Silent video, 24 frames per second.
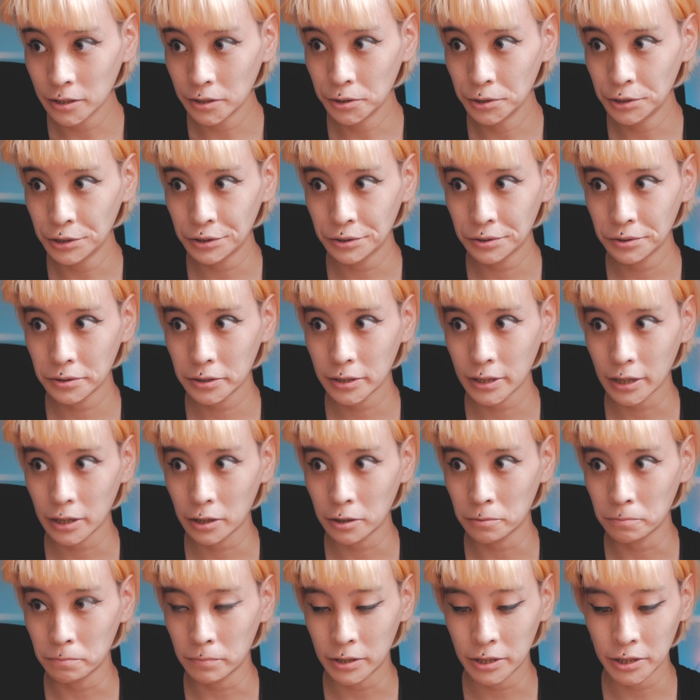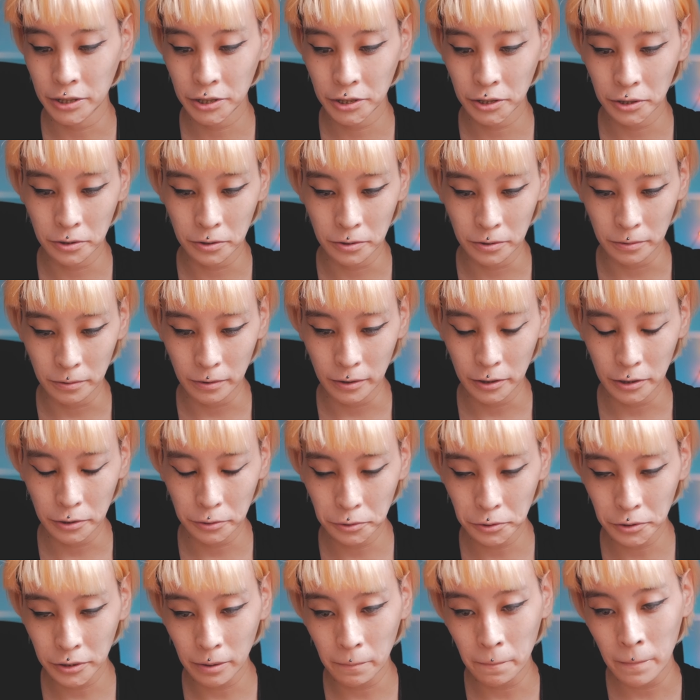do the conversion, do
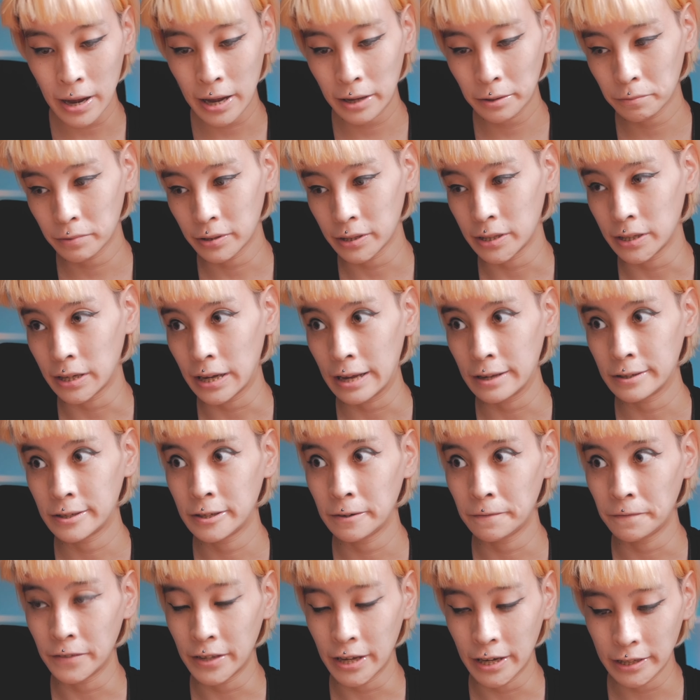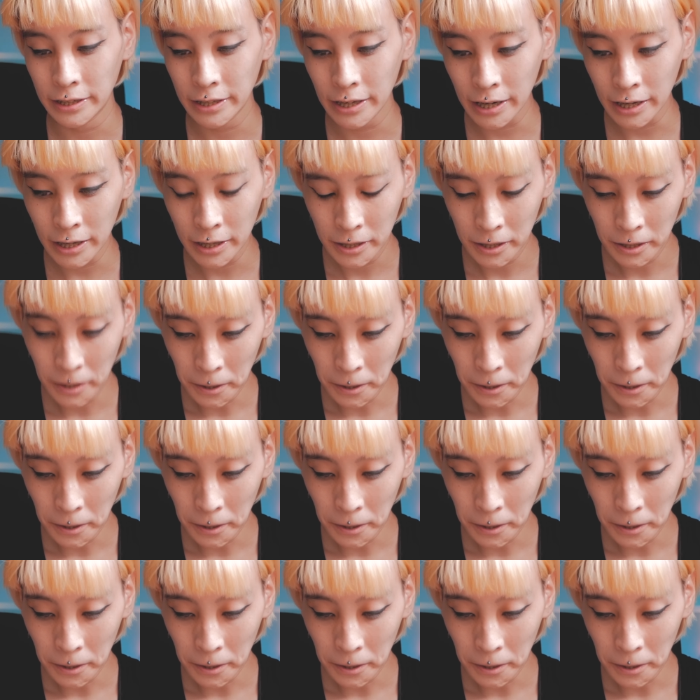the math with the SD data.